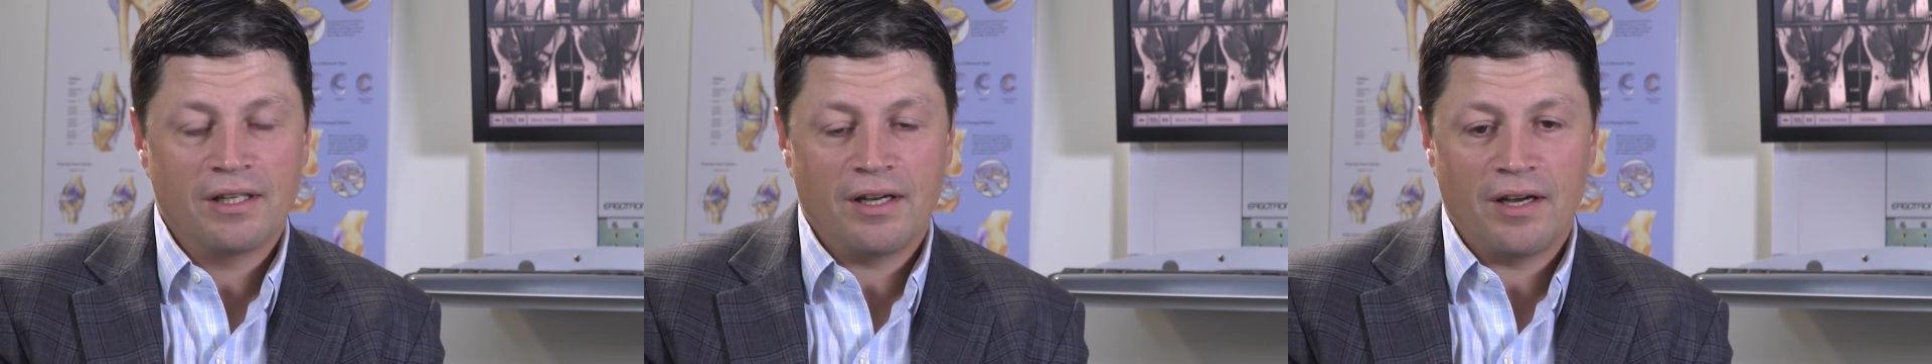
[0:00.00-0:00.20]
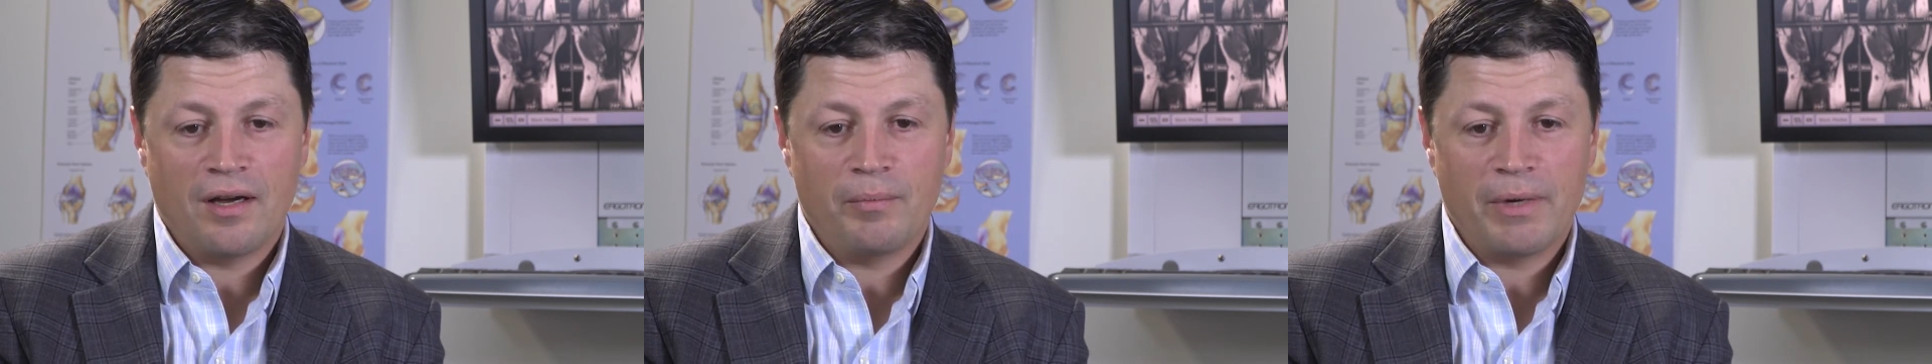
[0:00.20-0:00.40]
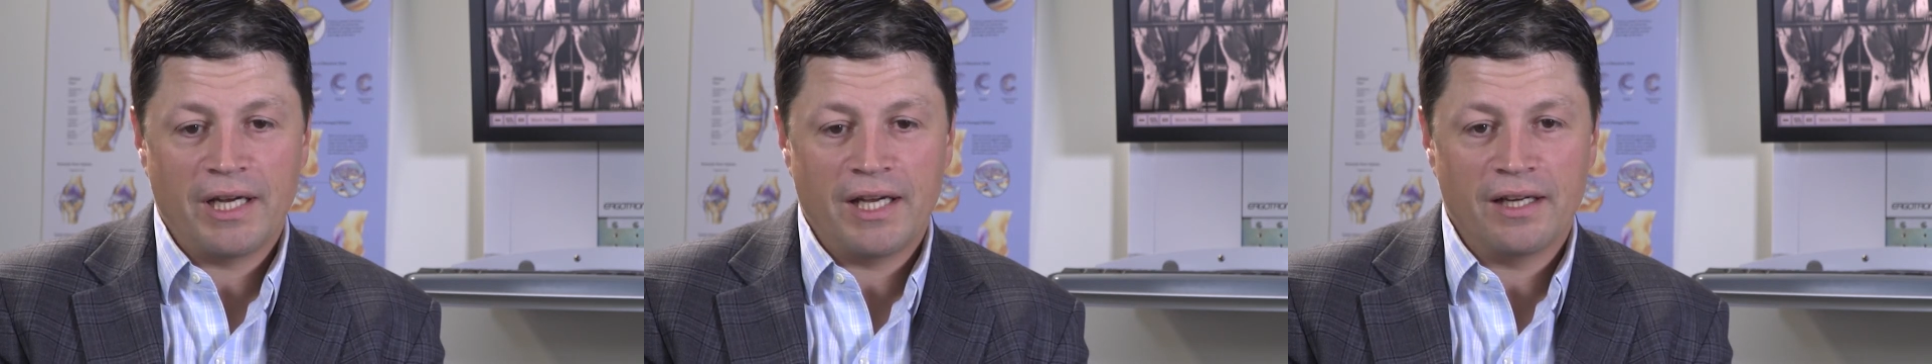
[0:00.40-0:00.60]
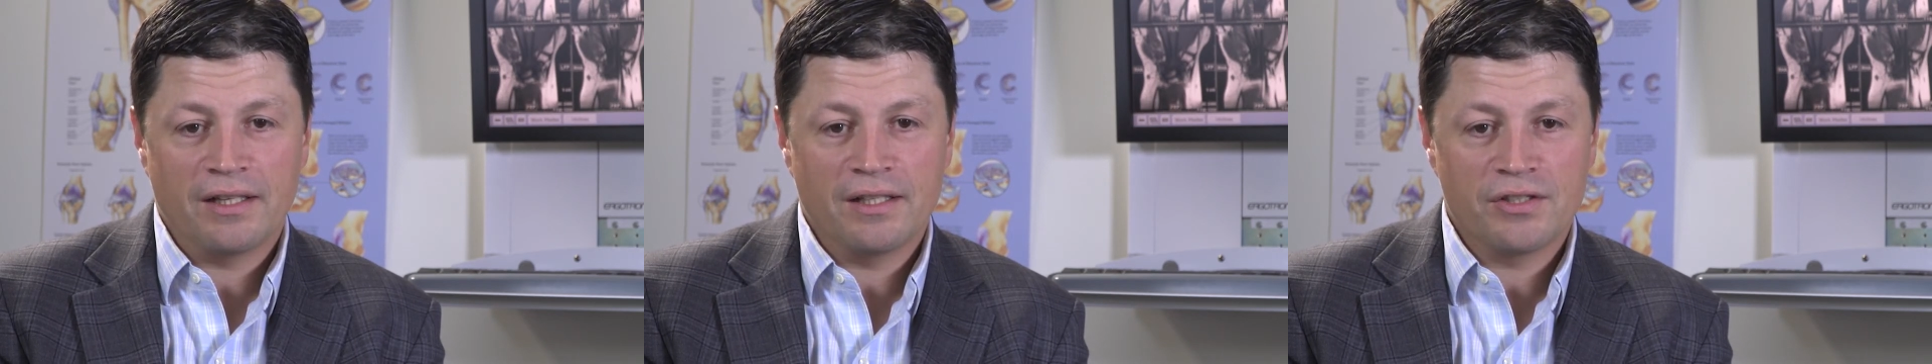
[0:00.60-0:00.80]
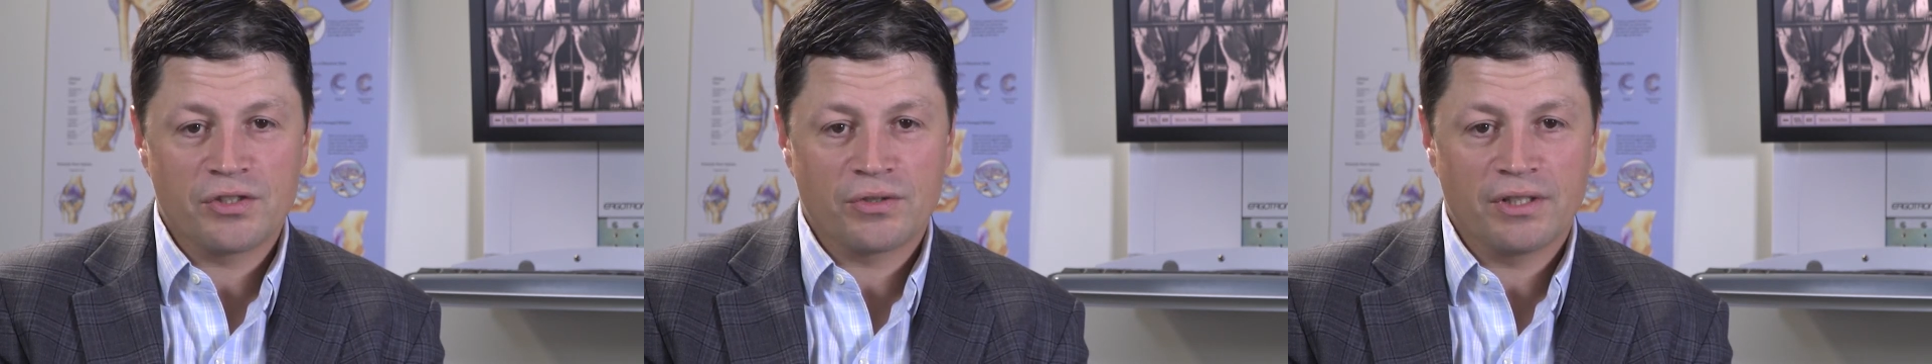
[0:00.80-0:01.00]
I had
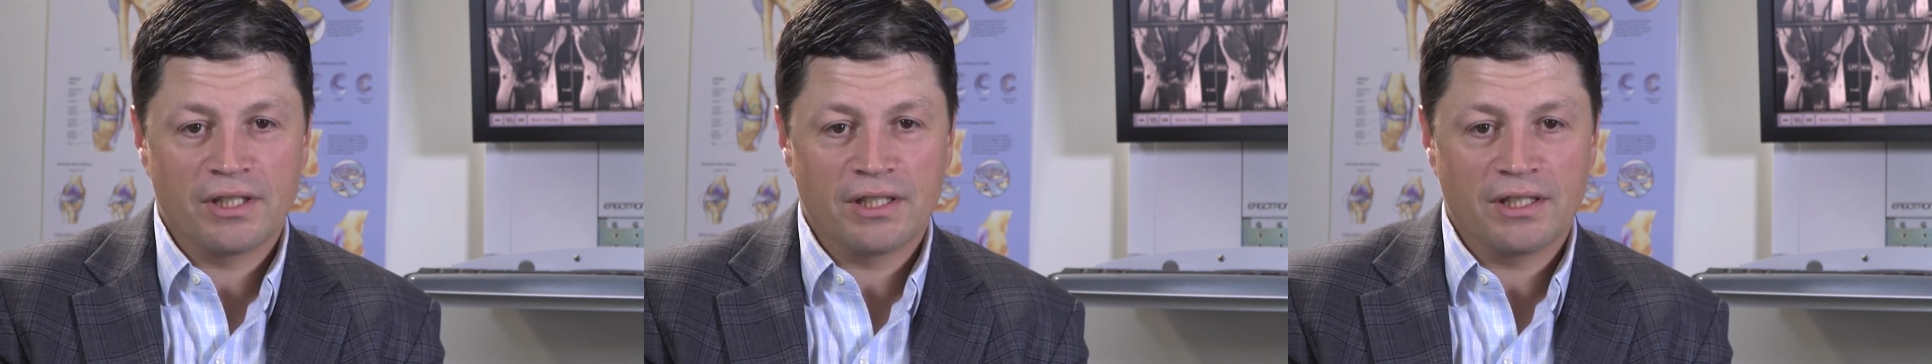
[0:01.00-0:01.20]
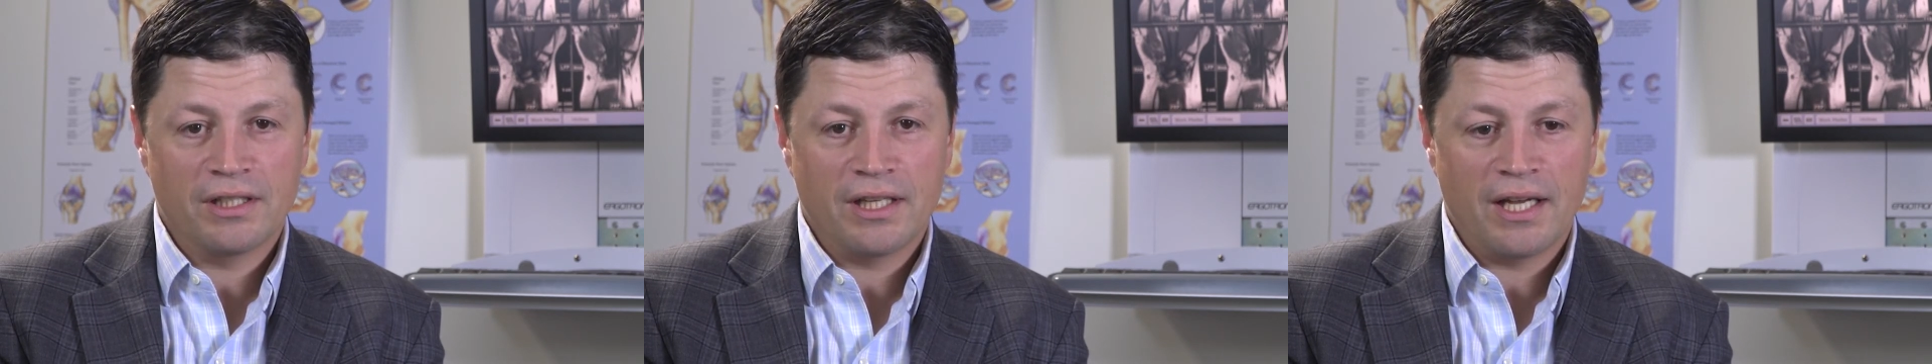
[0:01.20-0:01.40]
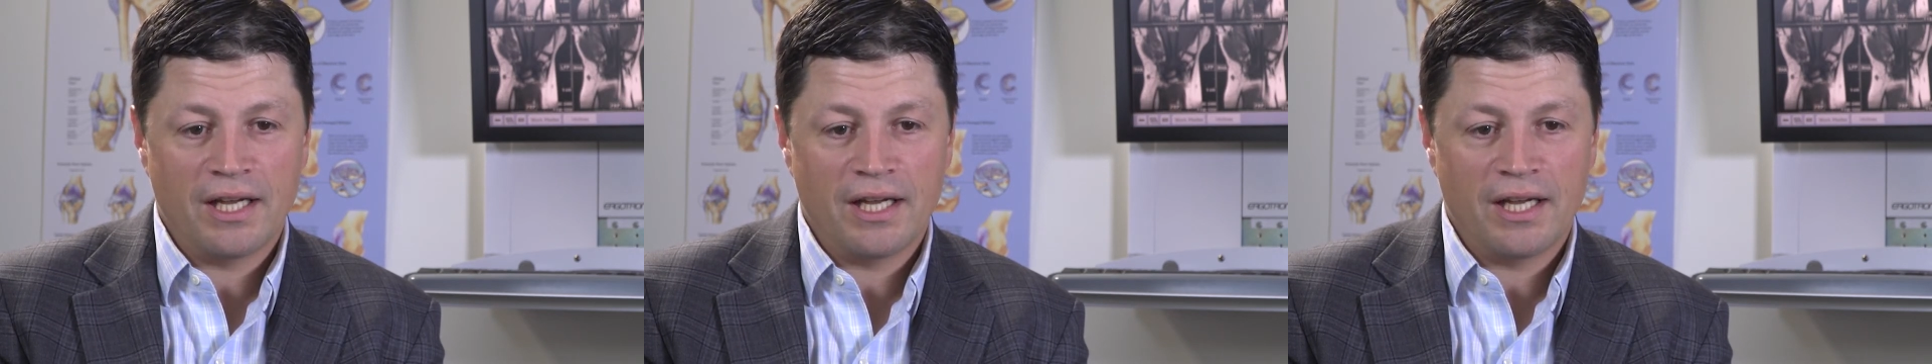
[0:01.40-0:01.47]
an injury and